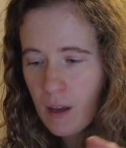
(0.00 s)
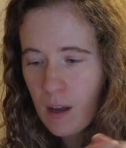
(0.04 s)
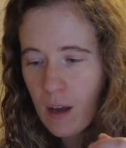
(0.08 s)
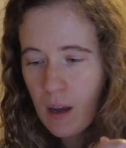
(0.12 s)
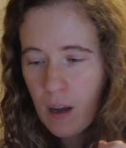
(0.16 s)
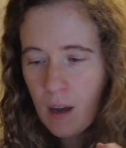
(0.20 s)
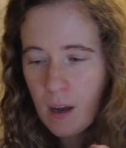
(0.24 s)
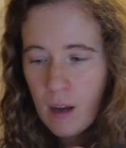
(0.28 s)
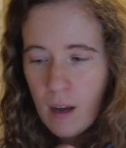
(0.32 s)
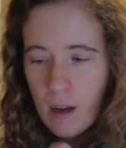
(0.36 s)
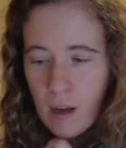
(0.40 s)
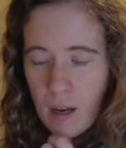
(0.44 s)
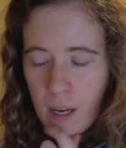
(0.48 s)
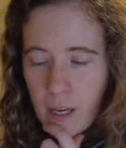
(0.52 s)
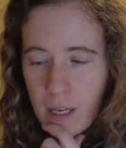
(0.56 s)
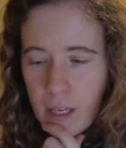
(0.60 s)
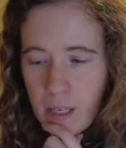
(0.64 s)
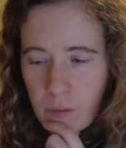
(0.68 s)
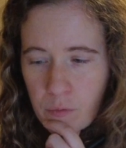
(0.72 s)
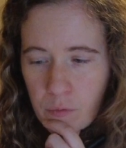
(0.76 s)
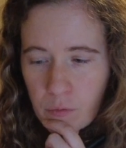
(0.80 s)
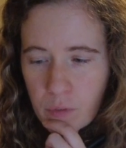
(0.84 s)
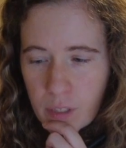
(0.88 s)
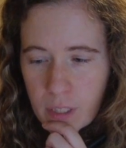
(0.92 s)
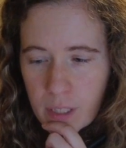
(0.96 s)

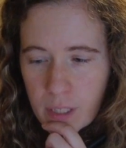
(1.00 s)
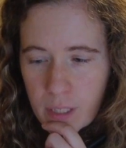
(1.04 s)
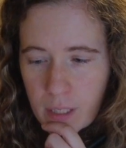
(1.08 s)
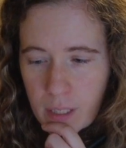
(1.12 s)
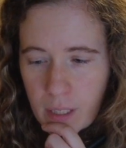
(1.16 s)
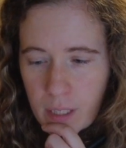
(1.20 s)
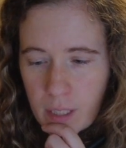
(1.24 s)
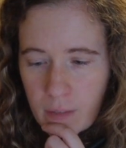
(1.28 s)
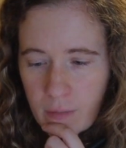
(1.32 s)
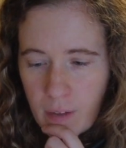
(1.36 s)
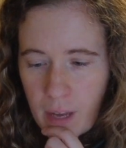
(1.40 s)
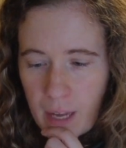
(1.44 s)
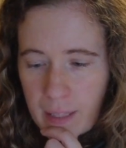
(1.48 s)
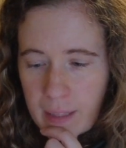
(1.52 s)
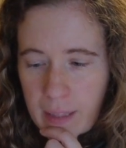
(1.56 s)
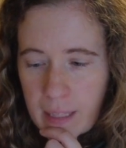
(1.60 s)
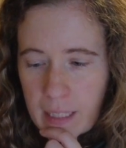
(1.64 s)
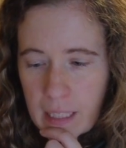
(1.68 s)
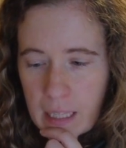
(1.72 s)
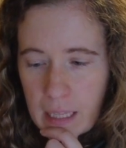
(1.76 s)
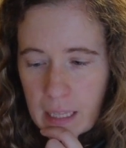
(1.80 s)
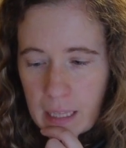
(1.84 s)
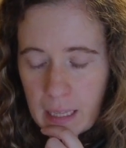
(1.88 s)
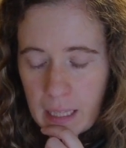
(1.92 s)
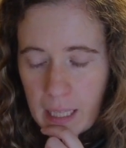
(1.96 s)
I receive, at
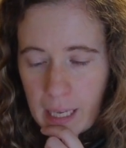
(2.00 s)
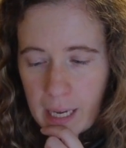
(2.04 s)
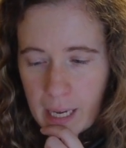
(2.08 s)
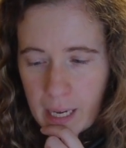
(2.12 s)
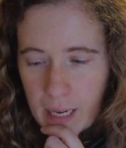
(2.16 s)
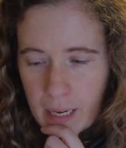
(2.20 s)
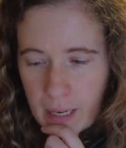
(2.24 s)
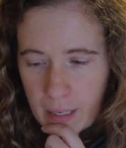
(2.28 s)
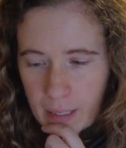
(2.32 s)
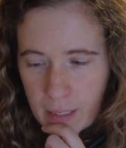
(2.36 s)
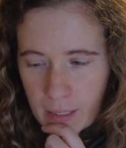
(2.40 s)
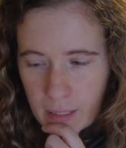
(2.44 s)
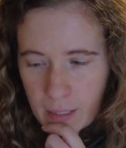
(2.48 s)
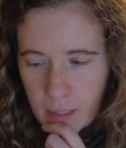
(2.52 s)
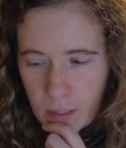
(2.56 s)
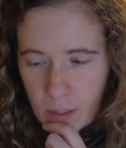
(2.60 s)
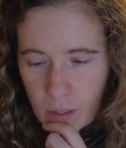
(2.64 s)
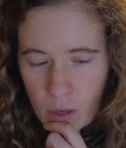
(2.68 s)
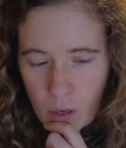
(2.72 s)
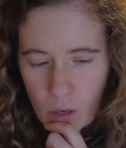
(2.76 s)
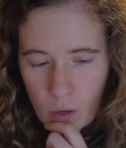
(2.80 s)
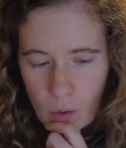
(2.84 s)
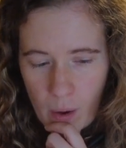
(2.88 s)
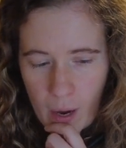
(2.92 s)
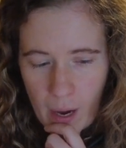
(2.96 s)
the latest though,